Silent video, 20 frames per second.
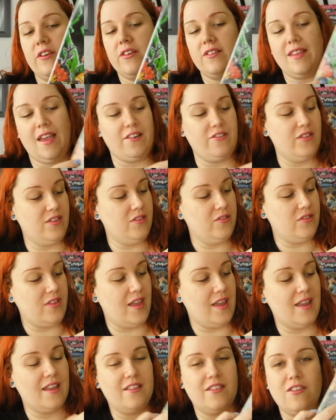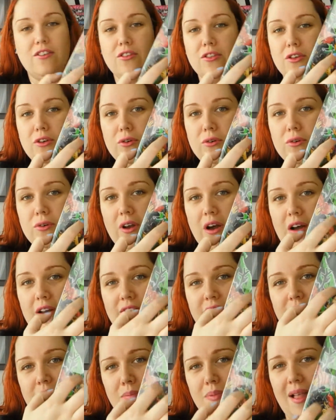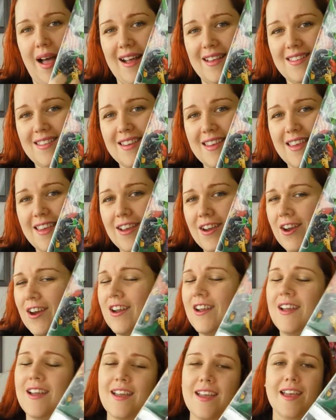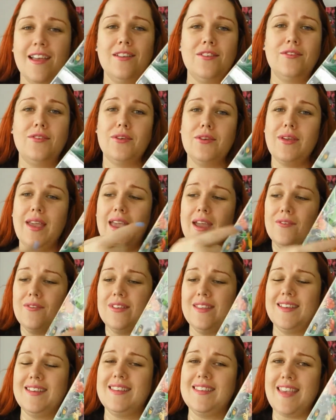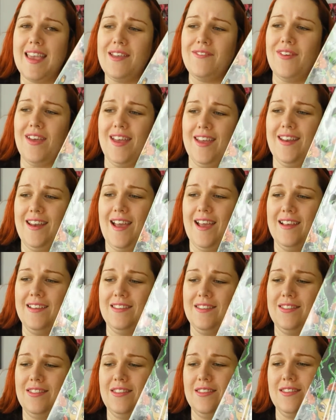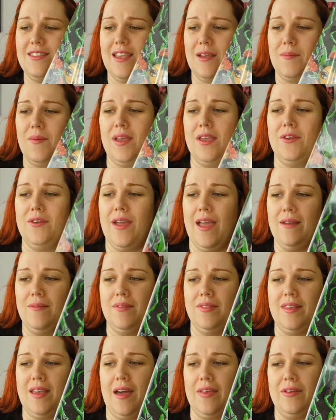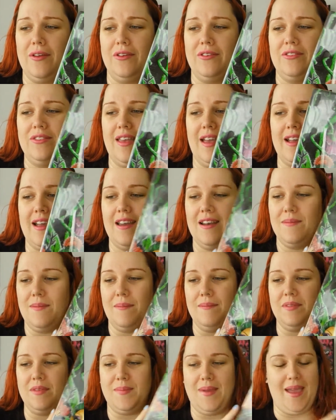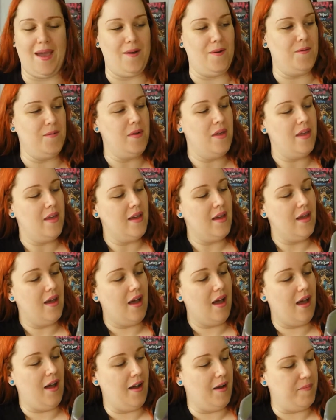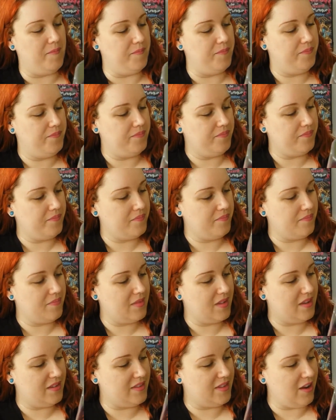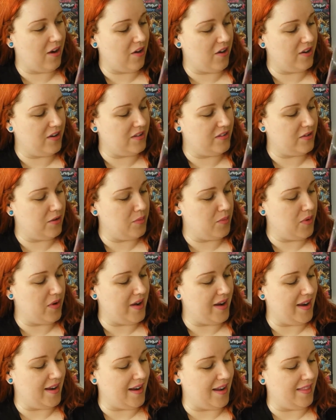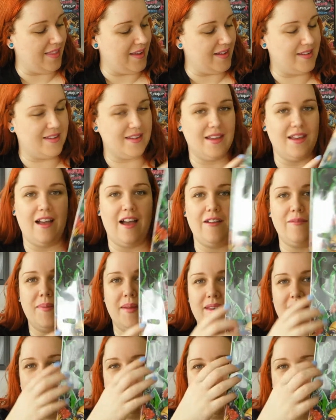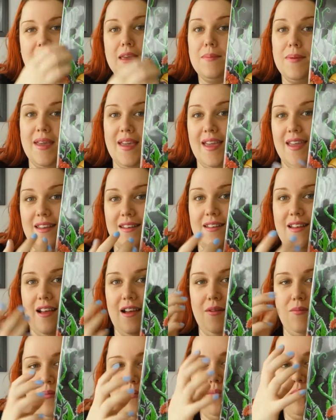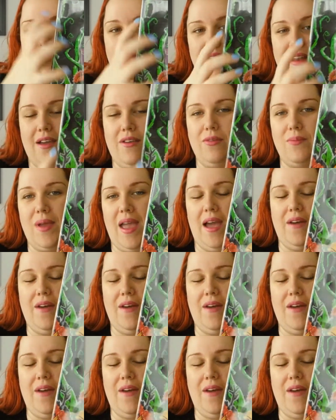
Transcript: art is actually, it's glued onto the plastic here, and so you can't really save it as the same way you can with the others, and that kind of bums me out. Because the art is so pretty, and I've been keeping it now that we